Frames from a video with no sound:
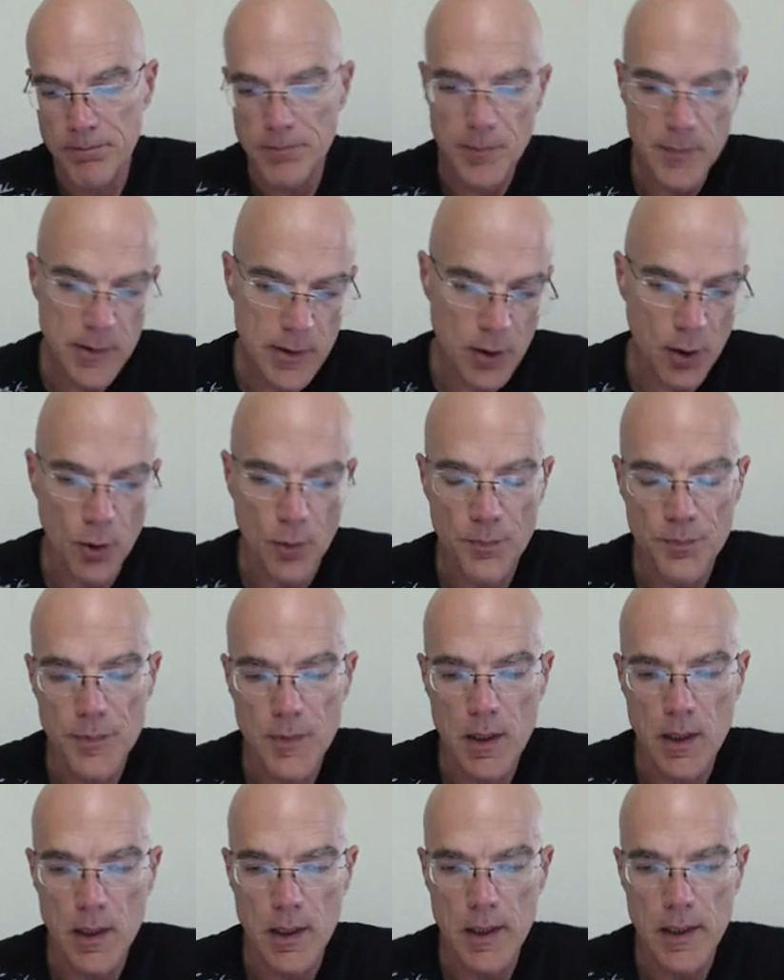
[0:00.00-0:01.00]
So
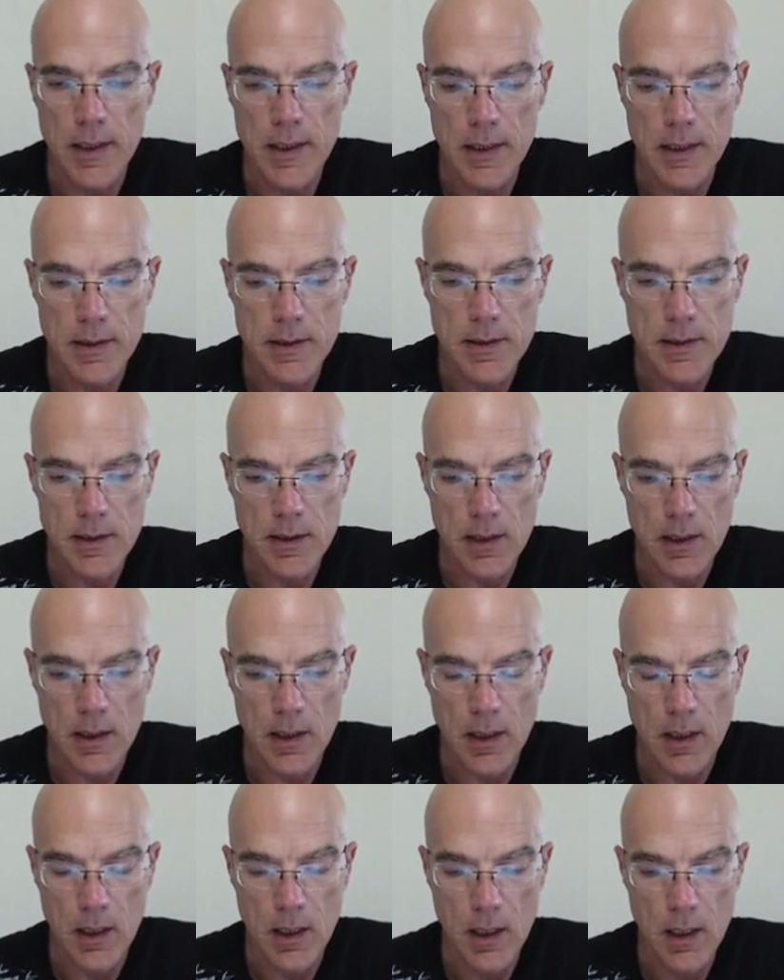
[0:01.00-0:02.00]
uh, it's
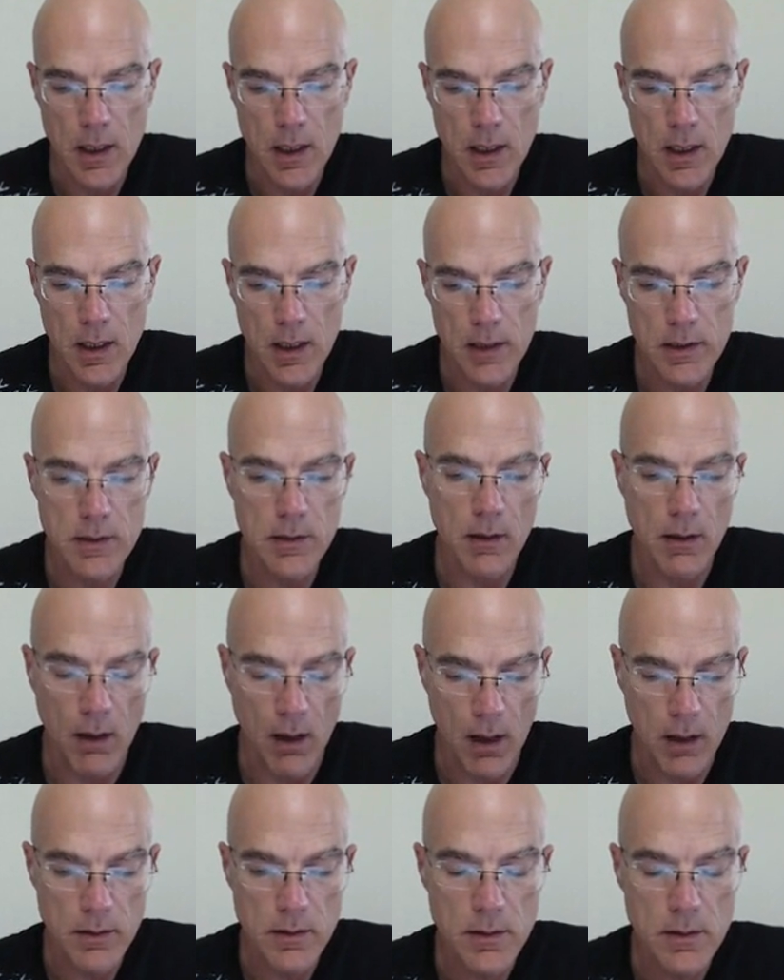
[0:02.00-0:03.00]
uh, it's a
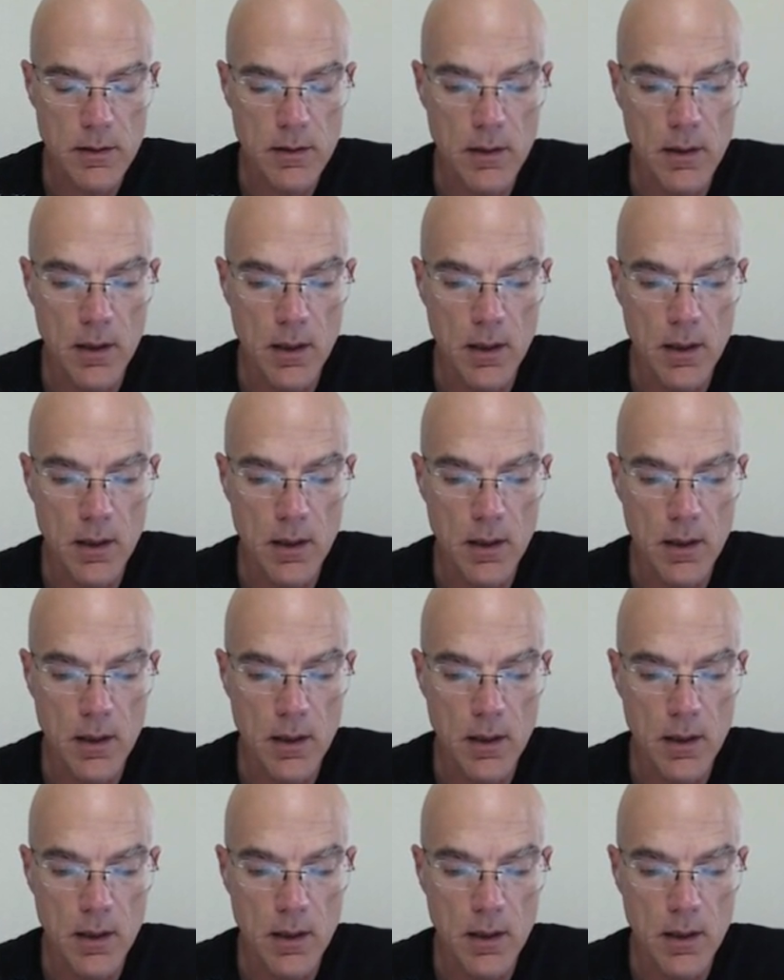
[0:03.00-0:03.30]
loss.